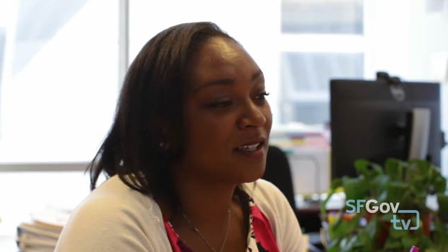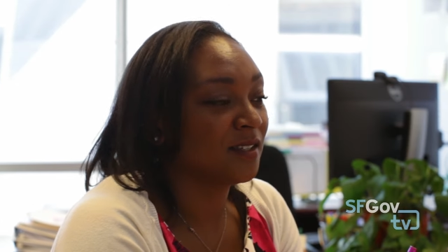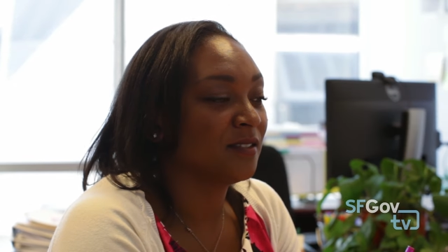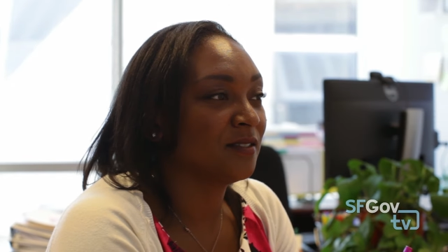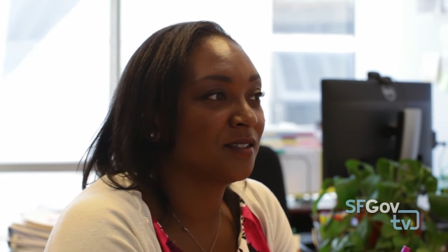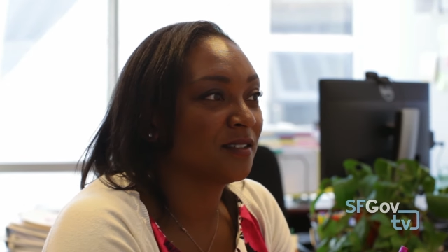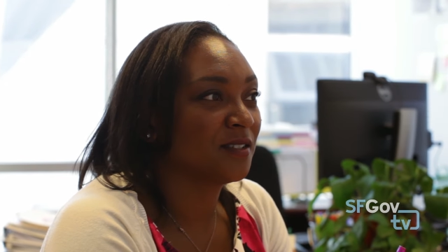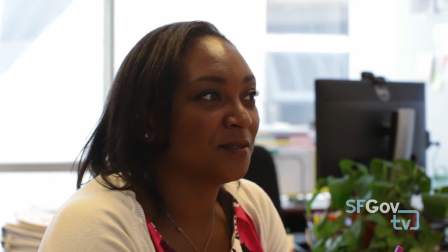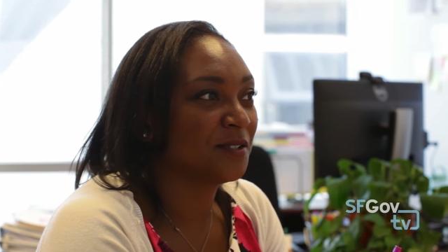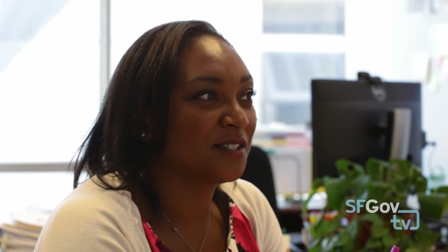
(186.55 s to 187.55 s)
for a small
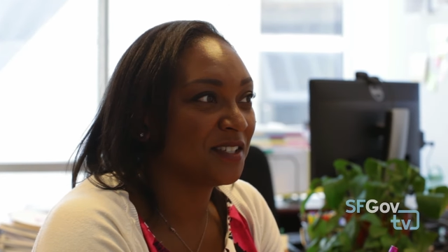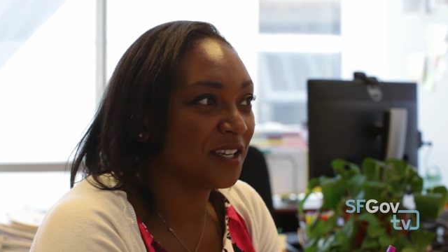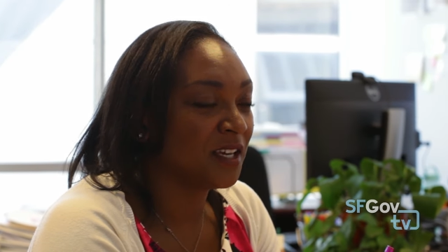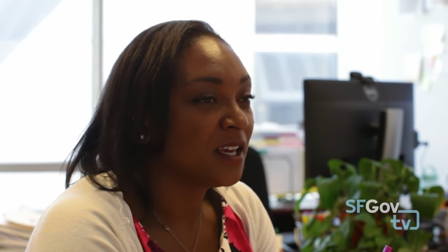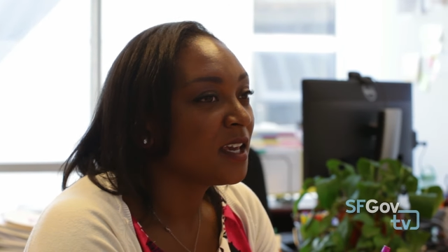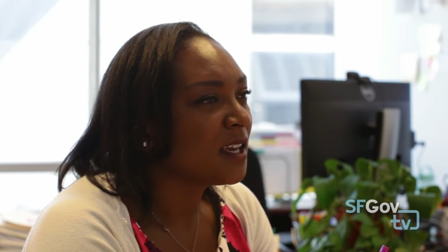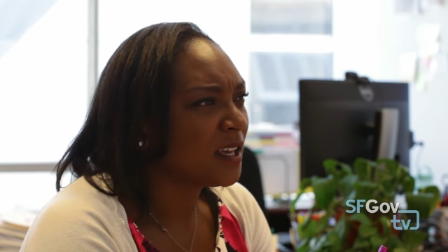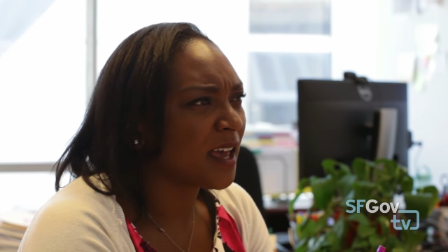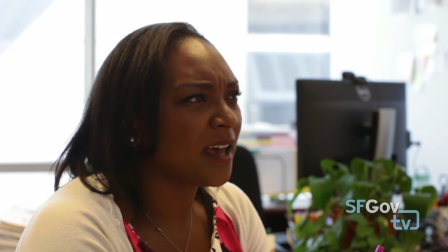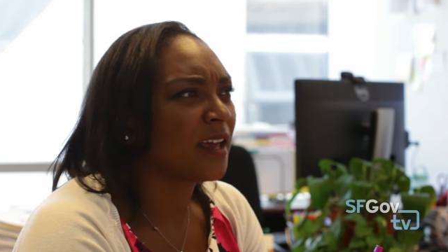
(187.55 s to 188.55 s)
biotech startup.